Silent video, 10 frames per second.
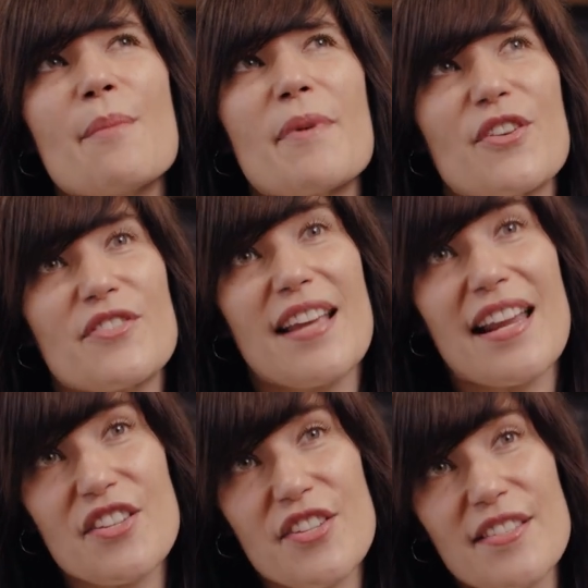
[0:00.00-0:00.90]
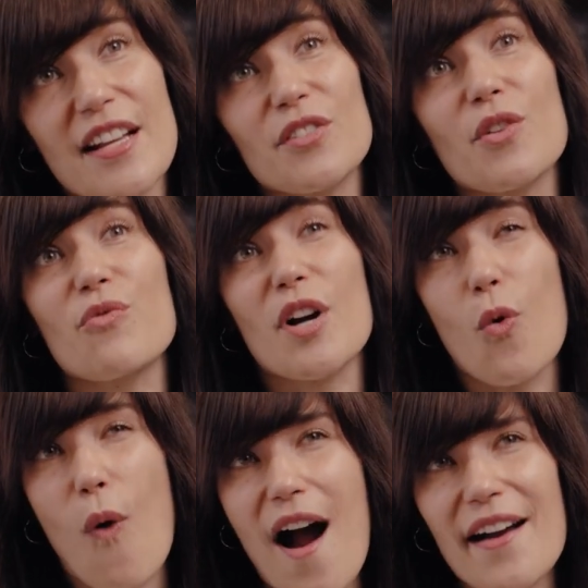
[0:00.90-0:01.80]
because the energy sector
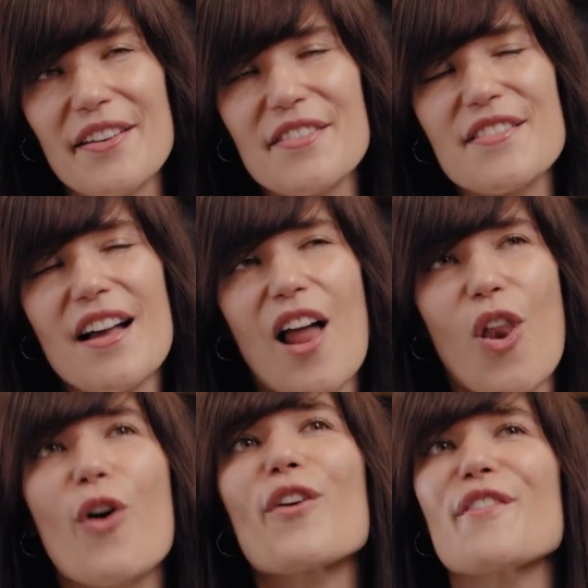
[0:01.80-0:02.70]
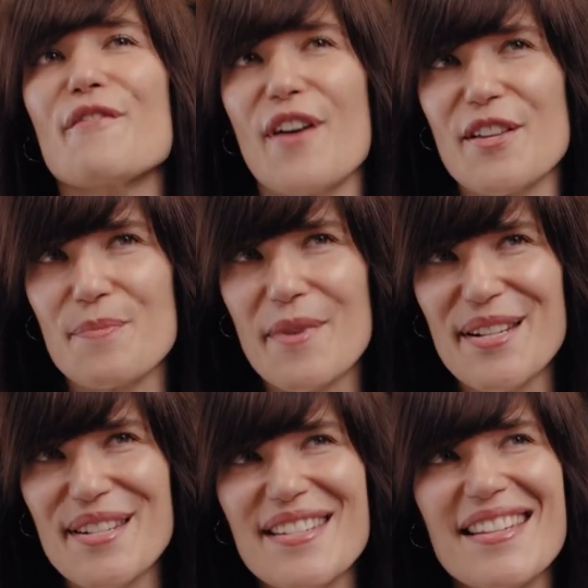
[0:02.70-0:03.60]
requires a lot of
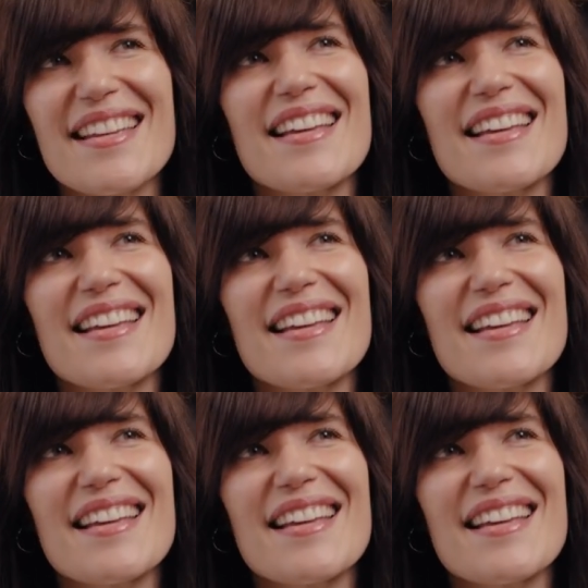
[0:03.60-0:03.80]
investment